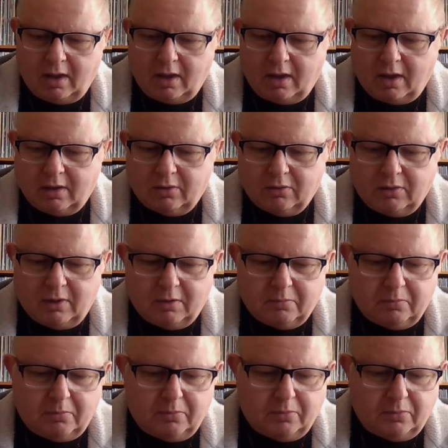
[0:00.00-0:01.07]
And
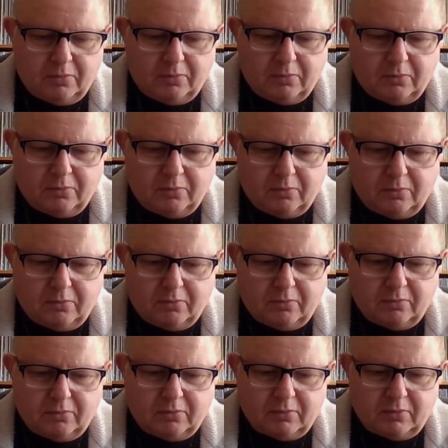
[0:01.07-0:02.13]

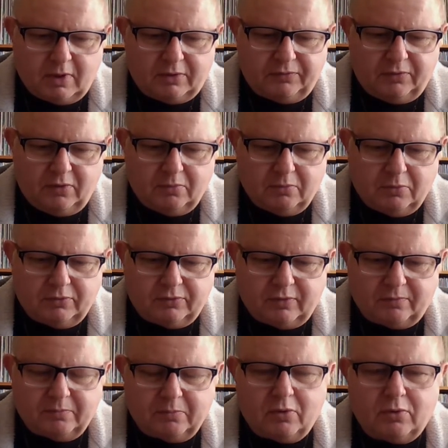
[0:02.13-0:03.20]
last few months
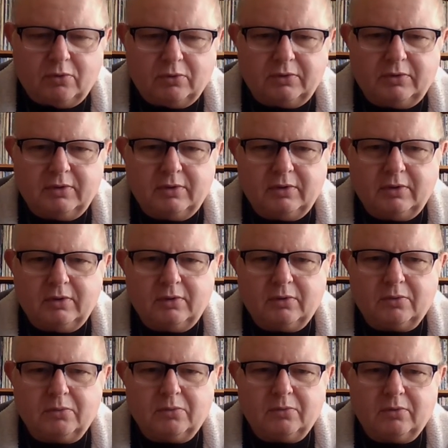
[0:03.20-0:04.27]
I've bought
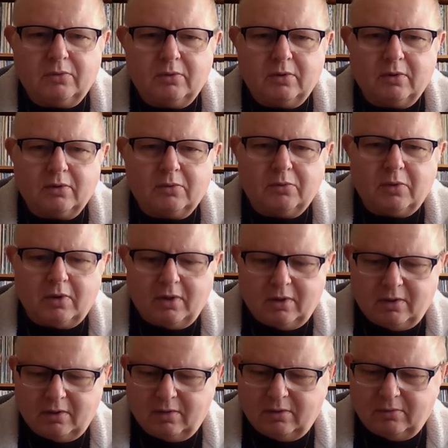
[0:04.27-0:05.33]
quite
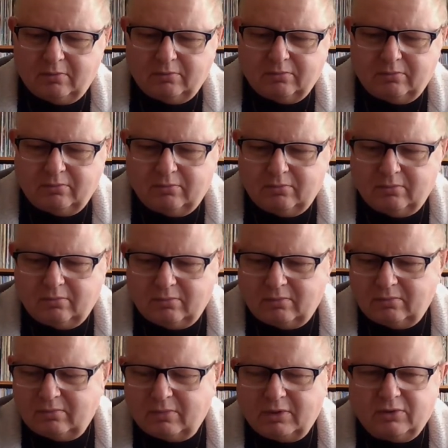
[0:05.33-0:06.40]
a
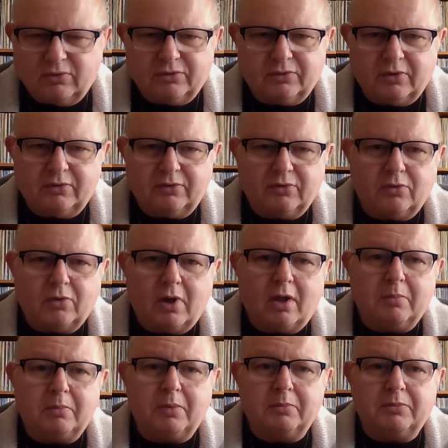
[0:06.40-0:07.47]
dozen or so
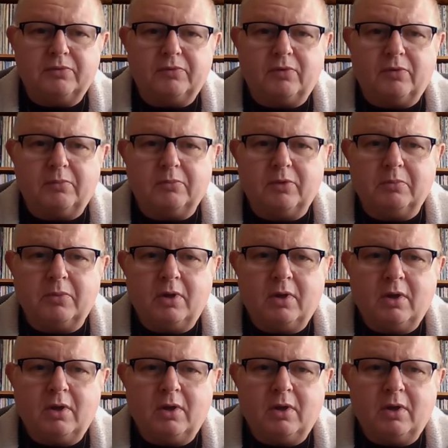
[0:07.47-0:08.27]
albums from them,